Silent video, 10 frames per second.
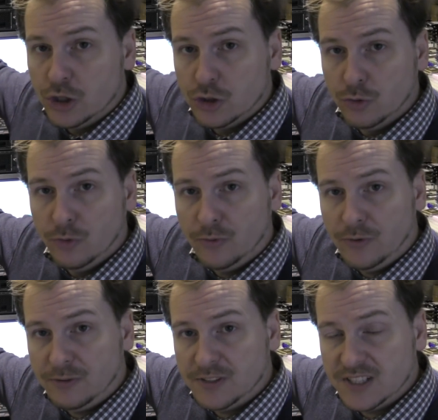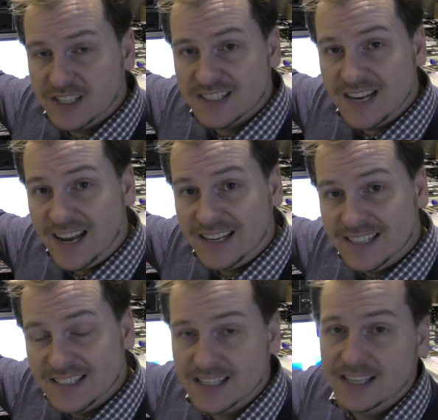two
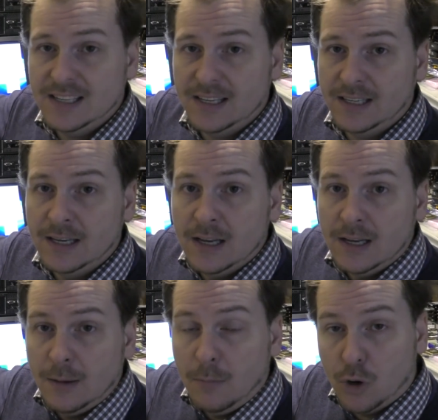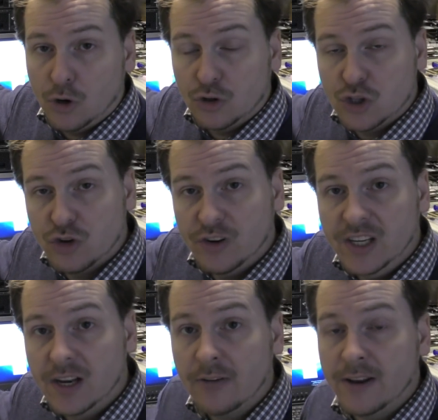5690s in a Model
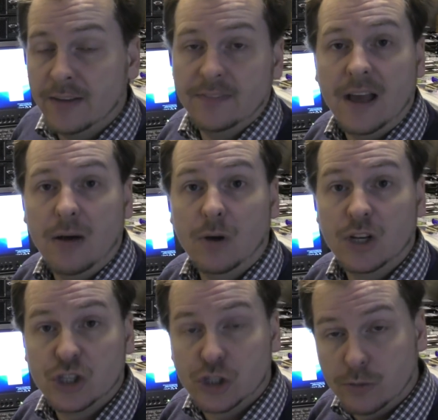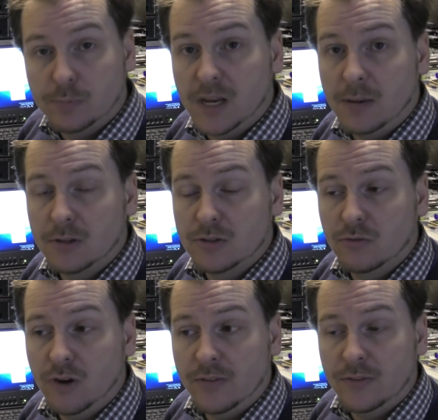3 down here that one should be able to
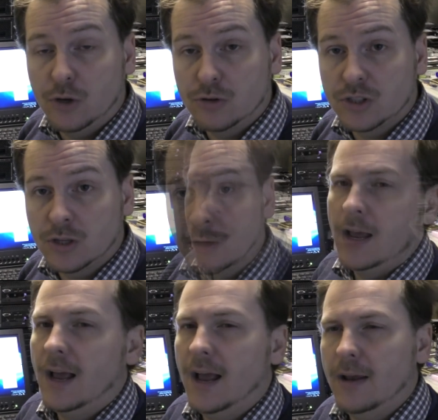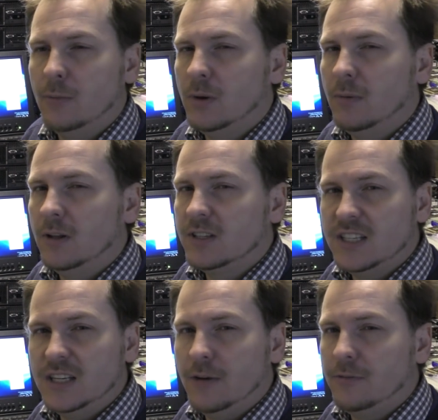run those and we will
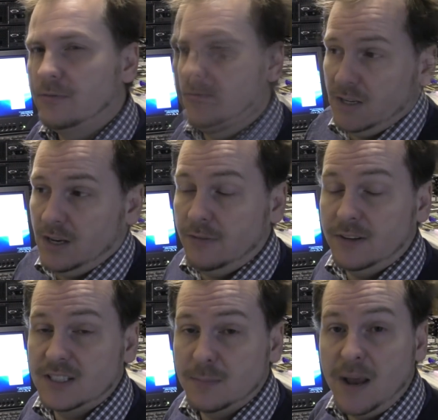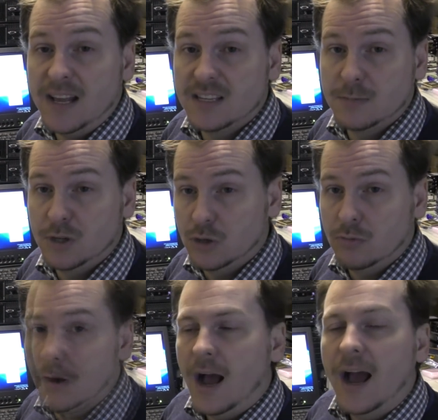see if if it's a bad CPU
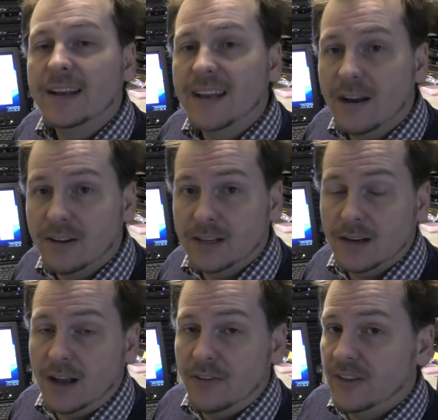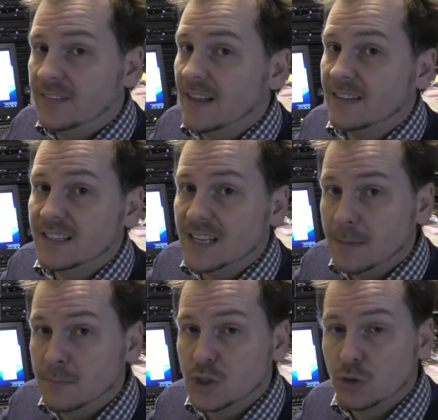I doubt it I think that the
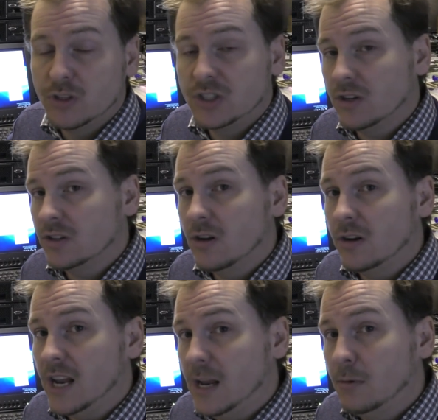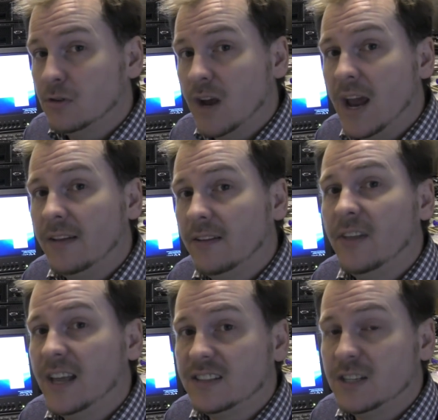M2 is just not able to handle
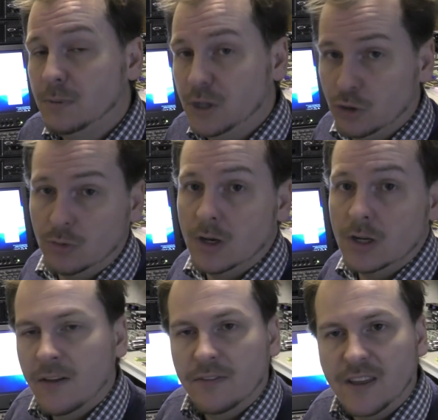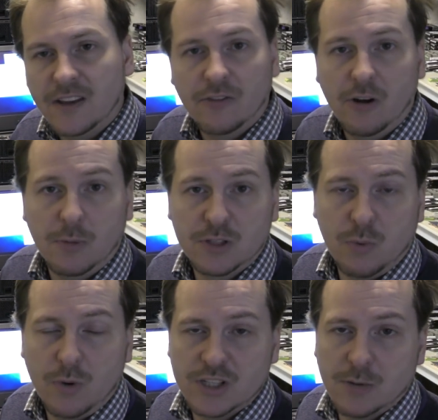that CPU thank you very much
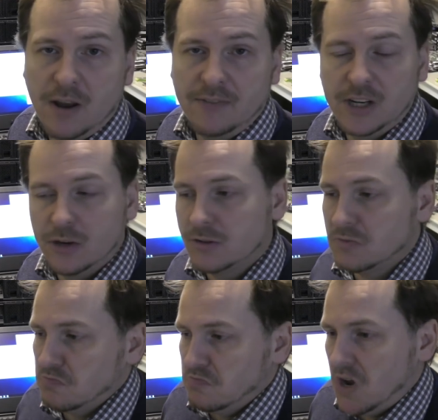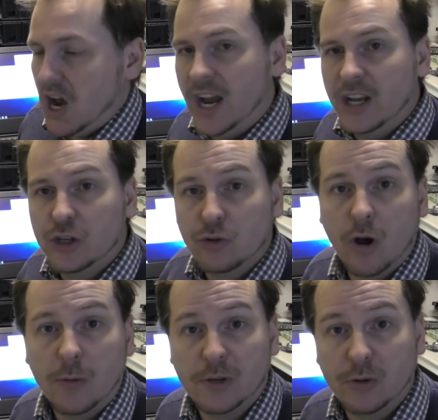for watching my videos I do
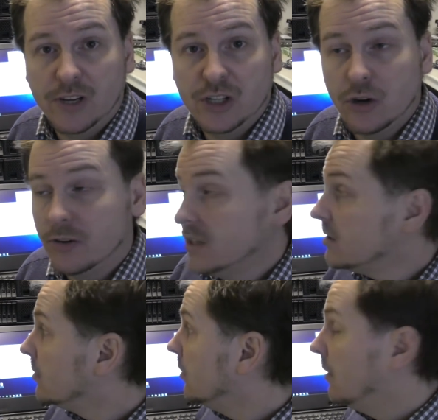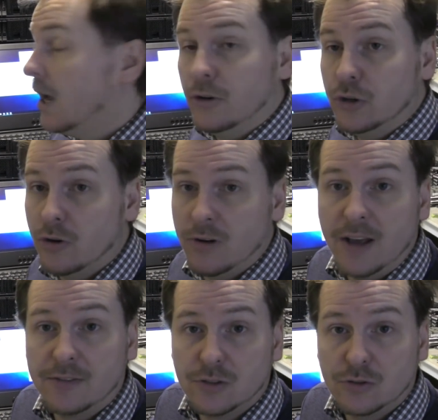hope you enjoy this. Now you don't
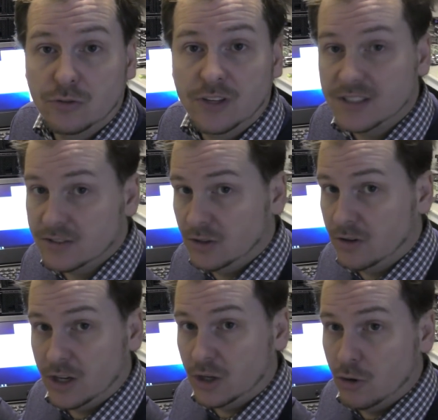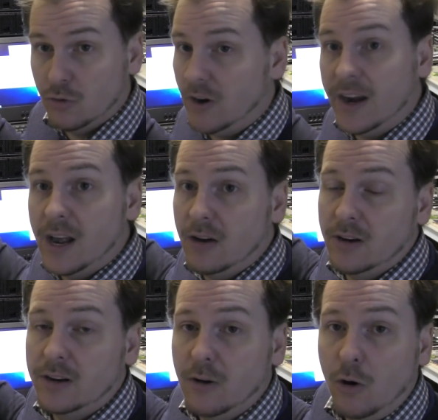have to do this. You can go right out
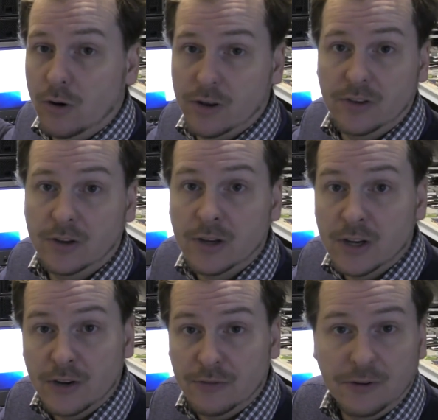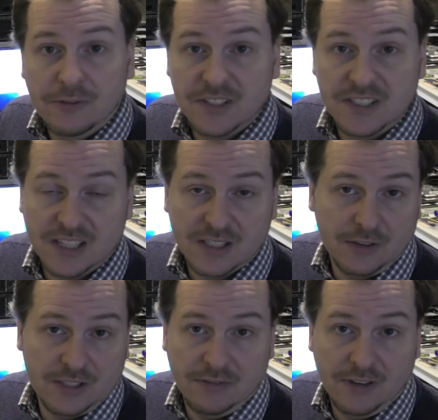and order the
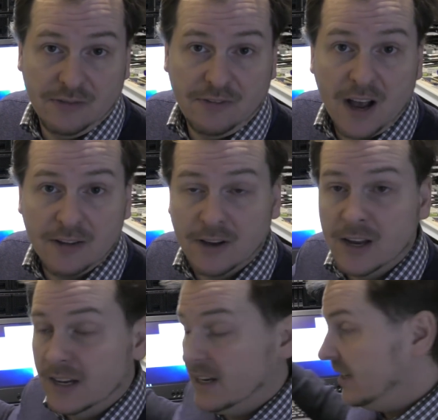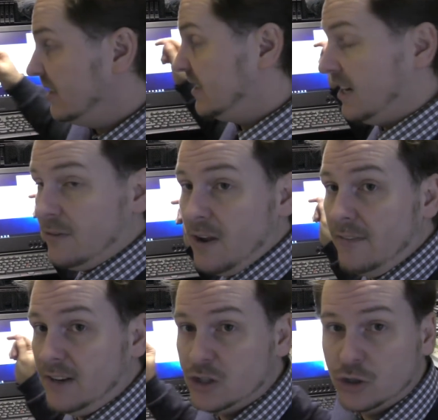5675 instead of
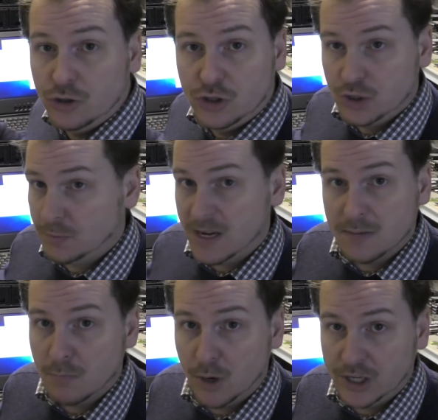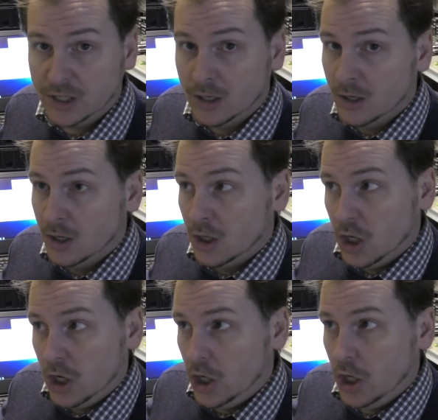having to spend money
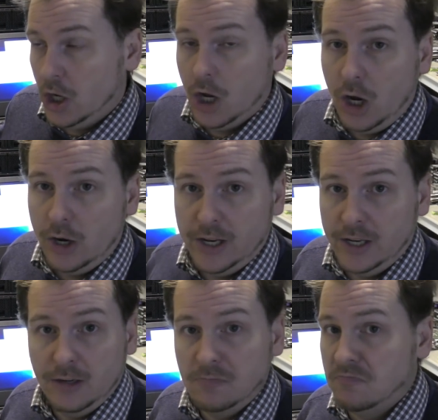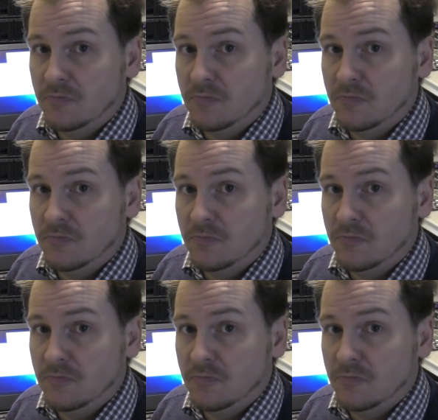uh, on a